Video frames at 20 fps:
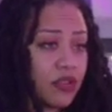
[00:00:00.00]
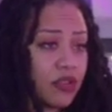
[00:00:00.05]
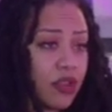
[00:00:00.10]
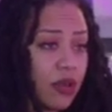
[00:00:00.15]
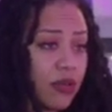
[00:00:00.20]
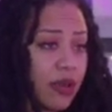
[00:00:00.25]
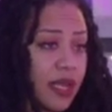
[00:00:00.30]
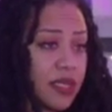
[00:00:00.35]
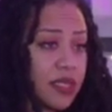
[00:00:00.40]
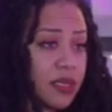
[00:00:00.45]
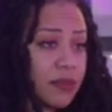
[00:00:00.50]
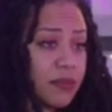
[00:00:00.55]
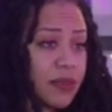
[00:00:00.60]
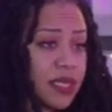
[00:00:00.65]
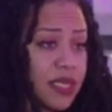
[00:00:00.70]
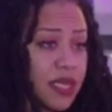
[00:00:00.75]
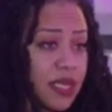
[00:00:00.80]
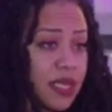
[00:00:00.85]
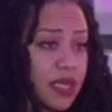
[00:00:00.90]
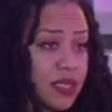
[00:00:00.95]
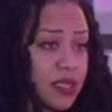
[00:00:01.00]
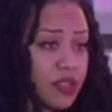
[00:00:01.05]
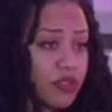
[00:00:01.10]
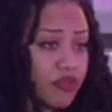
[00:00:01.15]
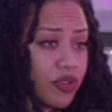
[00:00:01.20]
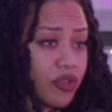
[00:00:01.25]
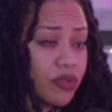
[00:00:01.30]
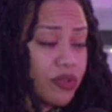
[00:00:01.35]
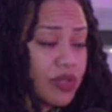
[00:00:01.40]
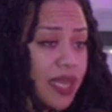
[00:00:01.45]
intimacy is a
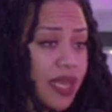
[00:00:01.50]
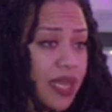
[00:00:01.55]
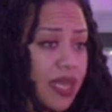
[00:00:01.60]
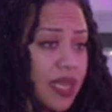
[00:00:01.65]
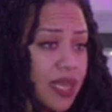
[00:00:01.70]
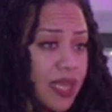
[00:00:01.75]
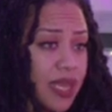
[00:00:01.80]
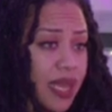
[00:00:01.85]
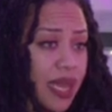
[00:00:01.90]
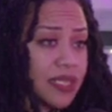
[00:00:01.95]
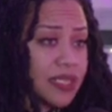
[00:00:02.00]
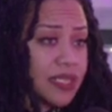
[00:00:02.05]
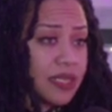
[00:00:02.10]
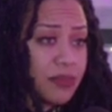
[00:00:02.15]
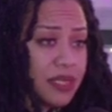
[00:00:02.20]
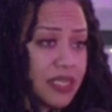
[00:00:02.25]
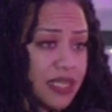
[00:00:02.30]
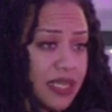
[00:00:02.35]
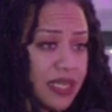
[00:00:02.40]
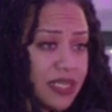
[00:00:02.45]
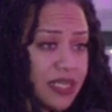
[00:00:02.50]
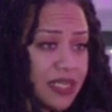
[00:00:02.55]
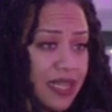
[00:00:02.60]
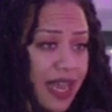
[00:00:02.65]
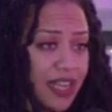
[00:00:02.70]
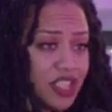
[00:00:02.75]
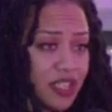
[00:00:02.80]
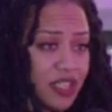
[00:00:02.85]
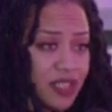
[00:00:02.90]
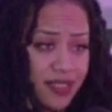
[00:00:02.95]
real thing, and intimacy is
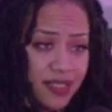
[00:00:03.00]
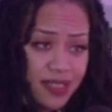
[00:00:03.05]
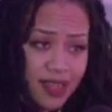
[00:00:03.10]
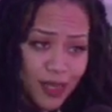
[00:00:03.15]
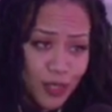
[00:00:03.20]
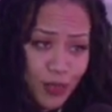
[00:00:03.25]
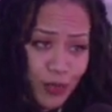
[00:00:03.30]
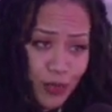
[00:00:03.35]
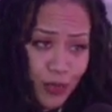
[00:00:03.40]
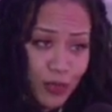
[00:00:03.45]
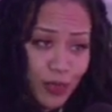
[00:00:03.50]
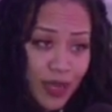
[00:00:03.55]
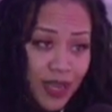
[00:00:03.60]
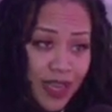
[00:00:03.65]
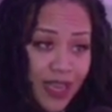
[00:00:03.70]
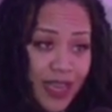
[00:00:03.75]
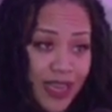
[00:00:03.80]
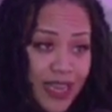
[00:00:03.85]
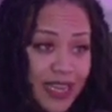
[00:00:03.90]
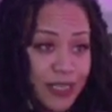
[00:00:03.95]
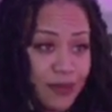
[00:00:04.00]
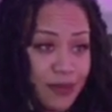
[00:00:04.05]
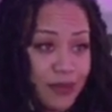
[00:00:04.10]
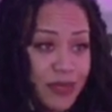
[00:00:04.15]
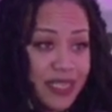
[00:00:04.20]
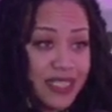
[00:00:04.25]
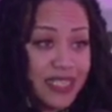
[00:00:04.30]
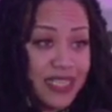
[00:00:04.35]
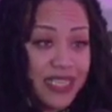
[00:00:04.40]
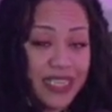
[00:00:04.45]
not just sexual.
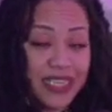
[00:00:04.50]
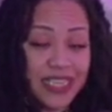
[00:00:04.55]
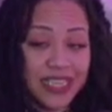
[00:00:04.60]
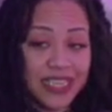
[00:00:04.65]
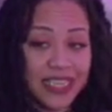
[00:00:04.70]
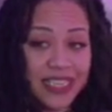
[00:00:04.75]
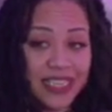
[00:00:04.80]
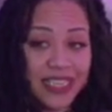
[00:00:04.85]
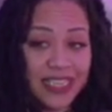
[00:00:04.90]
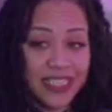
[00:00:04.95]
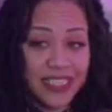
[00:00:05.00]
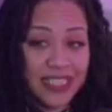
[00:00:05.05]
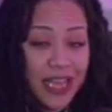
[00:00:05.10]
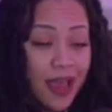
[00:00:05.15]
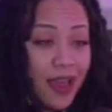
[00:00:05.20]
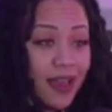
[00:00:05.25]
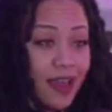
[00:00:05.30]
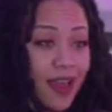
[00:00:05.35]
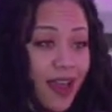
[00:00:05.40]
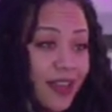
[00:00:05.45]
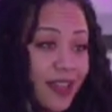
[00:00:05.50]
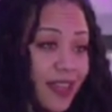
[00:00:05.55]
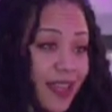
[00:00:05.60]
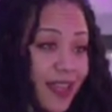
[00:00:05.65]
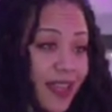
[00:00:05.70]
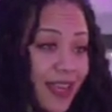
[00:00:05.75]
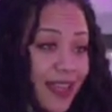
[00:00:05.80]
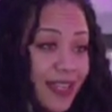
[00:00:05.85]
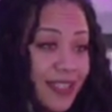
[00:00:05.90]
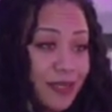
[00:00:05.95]
Intimacy is
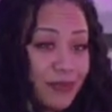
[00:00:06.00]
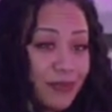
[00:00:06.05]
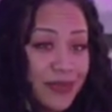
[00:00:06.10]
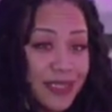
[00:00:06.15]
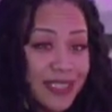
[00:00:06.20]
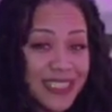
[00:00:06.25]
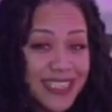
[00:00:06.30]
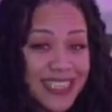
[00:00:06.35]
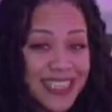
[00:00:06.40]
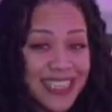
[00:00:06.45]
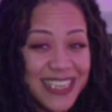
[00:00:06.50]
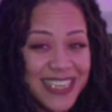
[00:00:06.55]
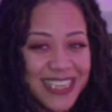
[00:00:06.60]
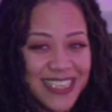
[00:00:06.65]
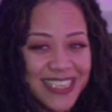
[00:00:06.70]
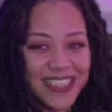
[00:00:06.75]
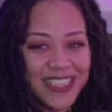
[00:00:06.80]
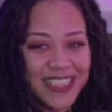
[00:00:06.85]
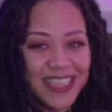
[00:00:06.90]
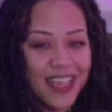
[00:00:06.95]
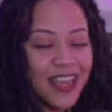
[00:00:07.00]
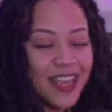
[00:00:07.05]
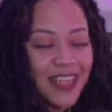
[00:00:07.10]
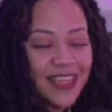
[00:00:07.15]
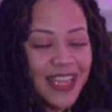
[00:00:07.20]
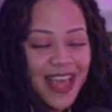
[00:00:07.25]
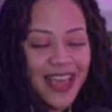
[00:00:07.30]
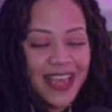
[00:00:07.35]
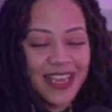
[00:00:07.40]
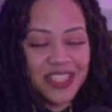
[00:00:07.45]
cuddling. Intimacy is
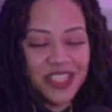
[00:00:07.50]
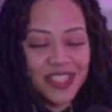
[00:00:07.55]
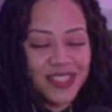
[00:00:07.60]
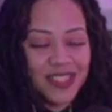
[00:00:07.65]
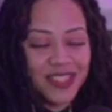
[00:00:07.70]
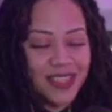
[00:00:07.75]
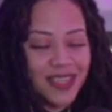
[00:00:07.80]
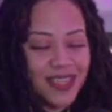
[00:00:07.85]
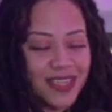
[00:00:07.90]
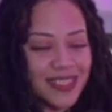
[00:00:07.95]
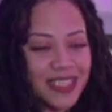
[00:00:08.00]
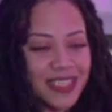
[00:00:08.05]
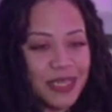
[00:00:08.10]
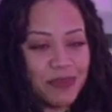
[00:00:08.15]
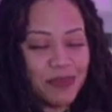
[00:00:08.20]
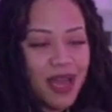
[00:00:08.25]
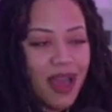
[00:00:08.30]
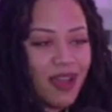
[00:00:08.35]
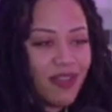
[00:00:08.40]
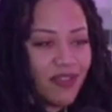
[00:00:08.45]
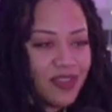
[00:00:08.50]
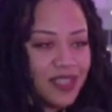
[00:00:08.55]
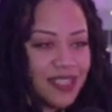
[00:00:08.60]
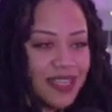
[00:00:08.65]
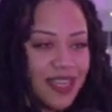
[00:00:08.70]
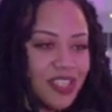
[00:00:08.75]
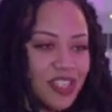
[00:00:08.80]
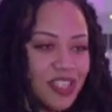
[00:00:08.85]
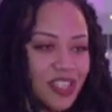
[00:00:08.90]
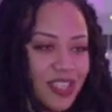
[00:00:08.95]
like just deep
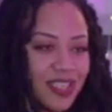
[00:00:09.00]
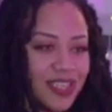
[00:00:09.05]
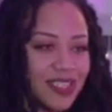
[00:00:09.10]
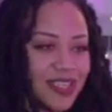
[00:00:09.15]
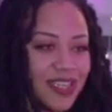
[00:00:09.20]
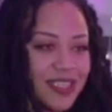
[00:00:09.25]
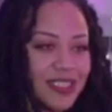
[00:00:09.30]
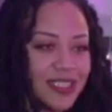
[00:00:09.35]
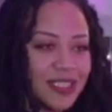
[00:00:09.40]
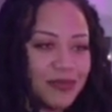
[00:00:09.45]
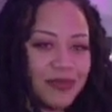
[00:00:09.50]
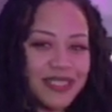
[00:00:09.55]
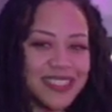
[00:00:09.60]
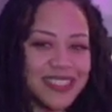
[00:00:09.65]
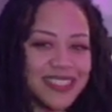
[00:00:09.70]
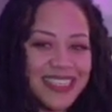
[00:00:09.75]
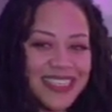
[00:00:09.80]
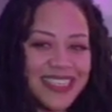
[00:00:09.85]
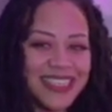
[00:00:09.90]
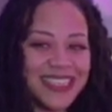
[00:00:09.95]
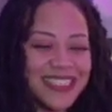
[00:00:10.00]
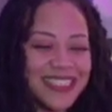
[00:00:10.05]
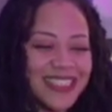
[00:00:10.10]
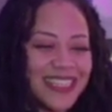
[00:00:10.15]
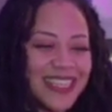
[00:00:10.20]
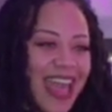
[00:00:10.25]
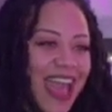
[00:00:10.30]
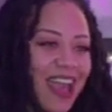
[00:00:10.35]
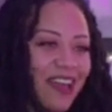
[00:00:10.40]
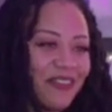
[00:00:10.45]
conversations. Intimacy is
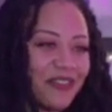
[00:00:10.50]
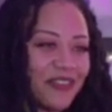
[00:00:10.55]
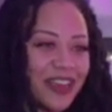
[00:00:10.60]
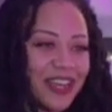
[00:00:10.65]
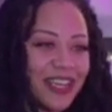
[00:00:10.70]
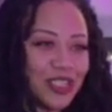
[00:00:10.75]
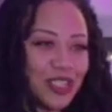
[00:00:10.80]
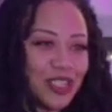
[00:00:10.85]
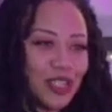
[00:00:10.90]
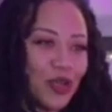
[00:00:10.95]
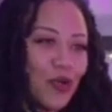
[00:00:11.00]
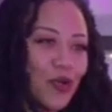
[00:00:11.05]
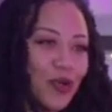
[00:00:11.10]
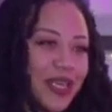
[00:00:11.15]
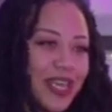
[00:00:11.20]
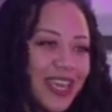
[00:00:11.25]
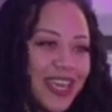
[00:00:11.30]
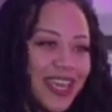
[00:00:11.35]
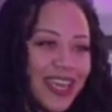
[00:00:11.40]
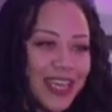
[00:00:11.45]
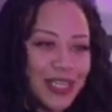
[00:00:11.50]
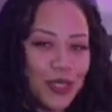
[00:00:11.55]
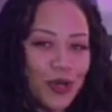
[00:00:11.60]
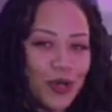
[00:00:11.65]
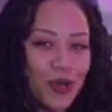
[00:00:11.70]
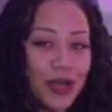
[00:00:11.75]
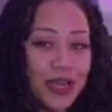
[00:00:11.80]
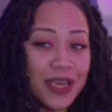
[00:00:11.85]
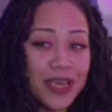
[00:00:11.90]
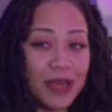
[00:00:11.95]
laughing, joking,
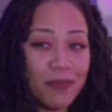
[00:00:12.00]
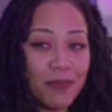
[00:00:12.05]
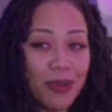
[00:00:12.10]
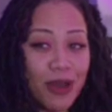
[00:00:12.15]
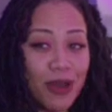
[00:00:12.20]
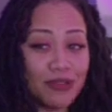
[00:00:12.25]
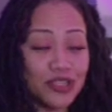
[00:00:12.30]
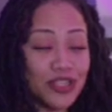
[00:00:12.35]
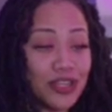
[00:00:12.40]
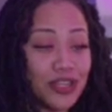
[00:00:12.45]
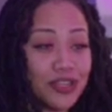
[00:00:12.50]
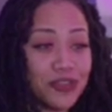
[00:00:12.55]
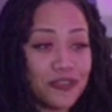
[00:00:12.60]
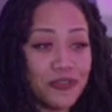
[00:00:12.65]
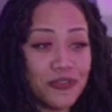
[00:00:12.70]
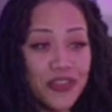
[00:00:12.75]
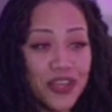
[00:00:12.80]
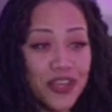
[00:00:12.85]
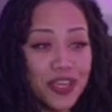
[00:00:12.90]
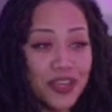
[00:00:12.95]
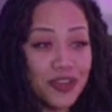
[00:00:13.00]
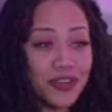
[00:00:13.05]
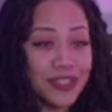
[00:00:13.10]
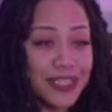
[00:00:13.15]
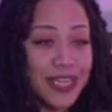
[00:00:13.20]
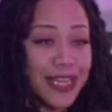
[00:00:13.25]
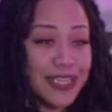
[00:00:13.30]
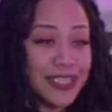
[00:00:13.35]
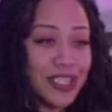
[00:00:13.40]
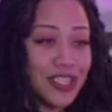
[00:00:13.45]
talking about your
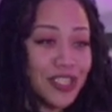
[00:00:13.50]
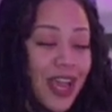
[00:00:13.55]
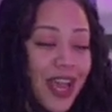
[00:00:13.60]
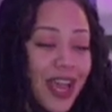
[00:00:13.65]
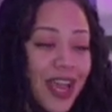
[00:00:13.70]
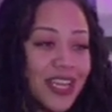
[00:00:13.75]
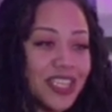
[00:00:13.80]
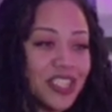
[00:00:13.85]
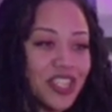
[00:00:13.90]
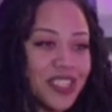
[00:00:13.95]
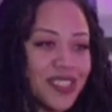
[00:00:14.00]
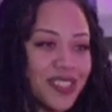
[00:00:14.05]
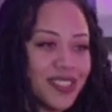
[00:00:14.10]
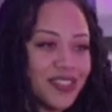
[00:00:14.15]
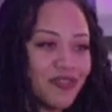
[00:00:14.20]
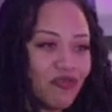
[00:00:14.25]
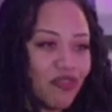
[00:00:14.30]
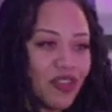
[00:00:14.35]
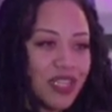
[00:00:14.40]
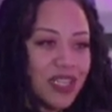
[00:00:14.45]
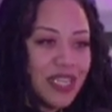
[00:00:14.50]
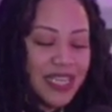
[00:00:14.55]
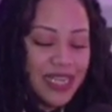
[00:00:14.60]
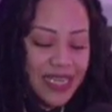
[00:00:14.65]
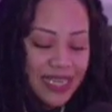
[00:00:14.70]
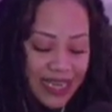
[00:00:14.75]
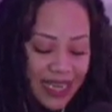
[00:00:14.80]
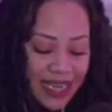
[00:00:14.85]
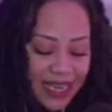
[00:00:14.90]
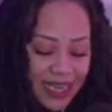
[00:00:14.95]
fears, like just really
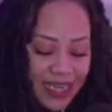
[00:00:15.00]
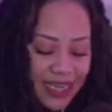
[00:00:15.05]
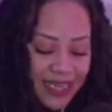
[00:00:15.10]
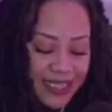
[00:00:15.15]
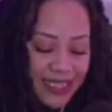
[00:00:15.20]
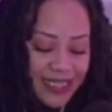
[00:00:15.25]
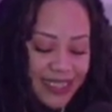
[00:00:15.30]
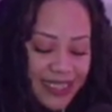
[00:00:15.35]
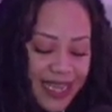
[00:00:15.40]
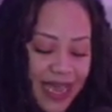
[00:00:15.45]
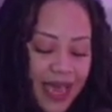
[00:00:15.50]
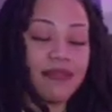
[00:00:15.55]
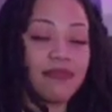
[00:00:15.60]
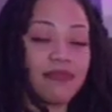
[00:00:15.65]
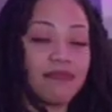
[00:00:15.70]
getting in depth